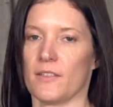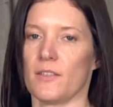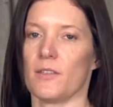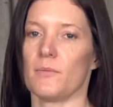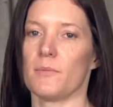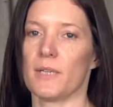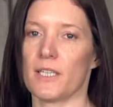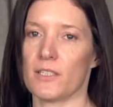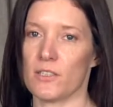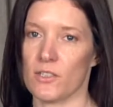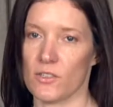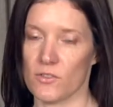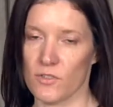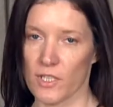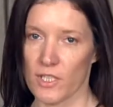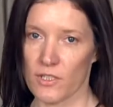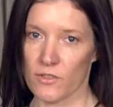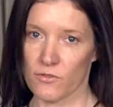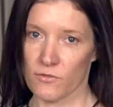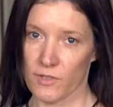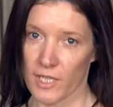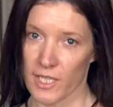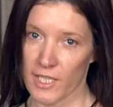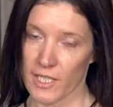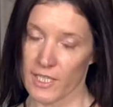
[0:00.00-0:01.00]
You must
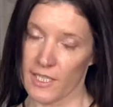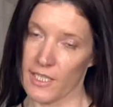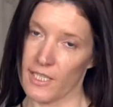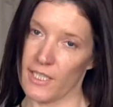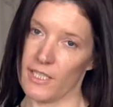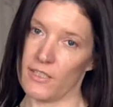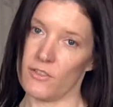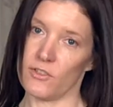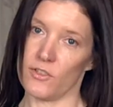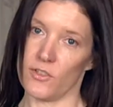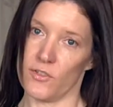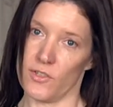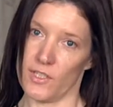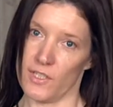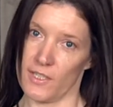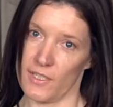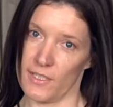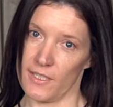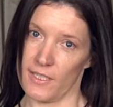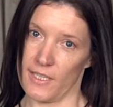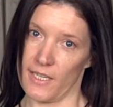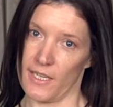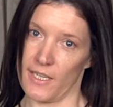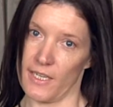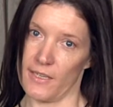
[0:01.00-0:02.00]
stretch regularly during
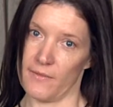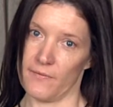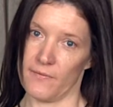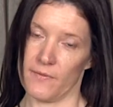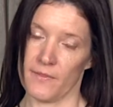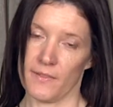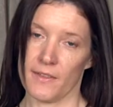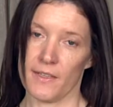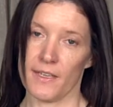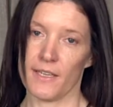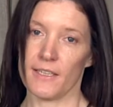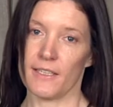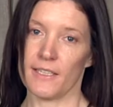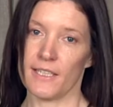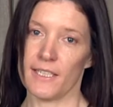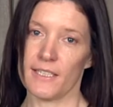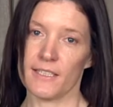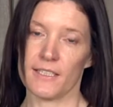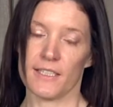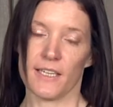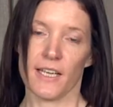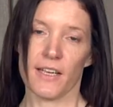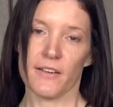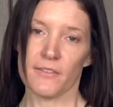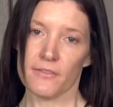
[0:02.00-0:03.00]
the day, at
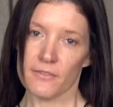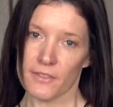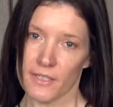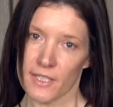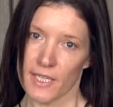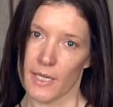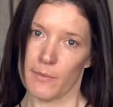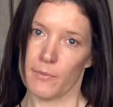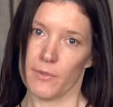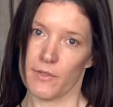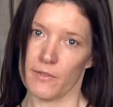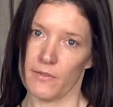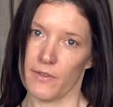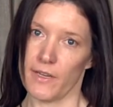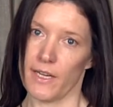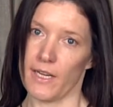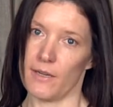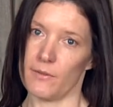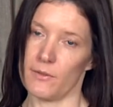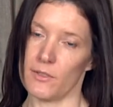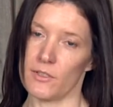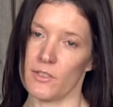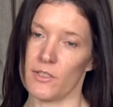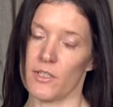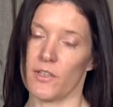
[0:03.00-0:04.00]
least every couple of
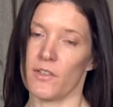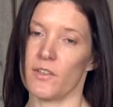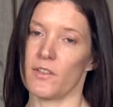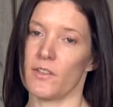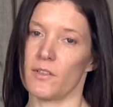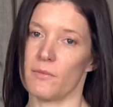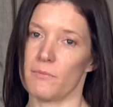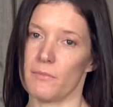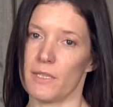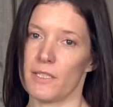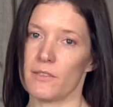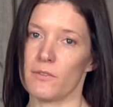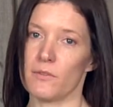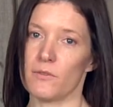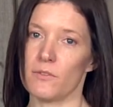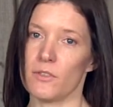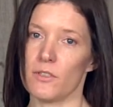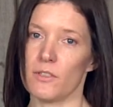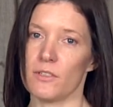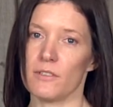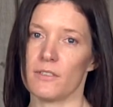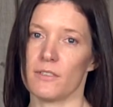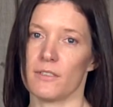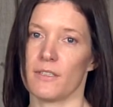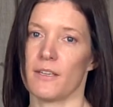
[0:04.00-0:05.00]
hours, so that the muscle
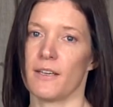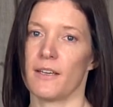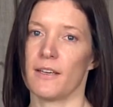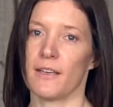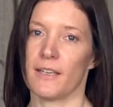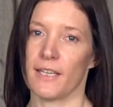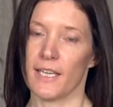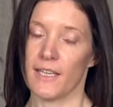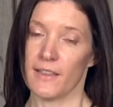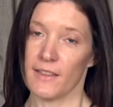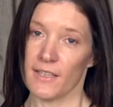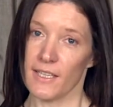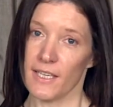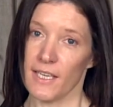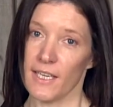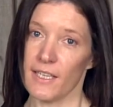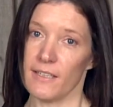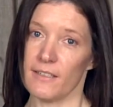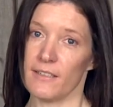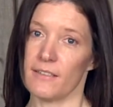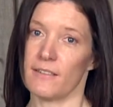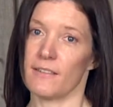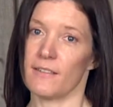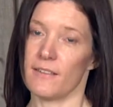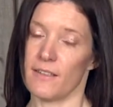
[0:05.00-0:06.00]
knots get the
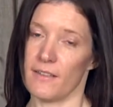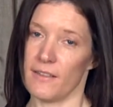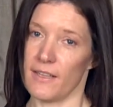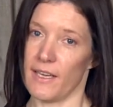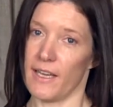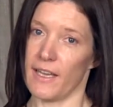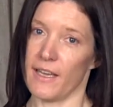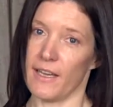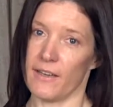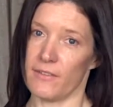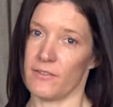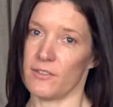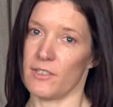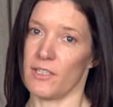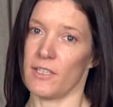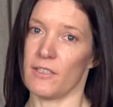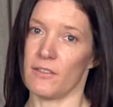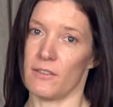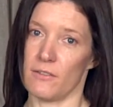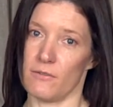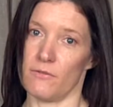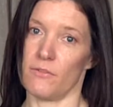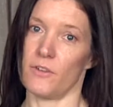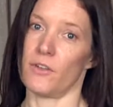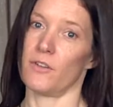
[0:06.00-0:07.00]
hint that they have to
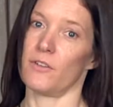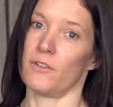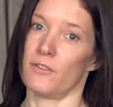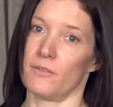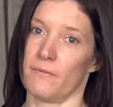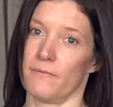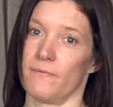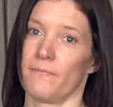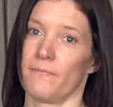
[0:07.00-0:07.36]
hit the road.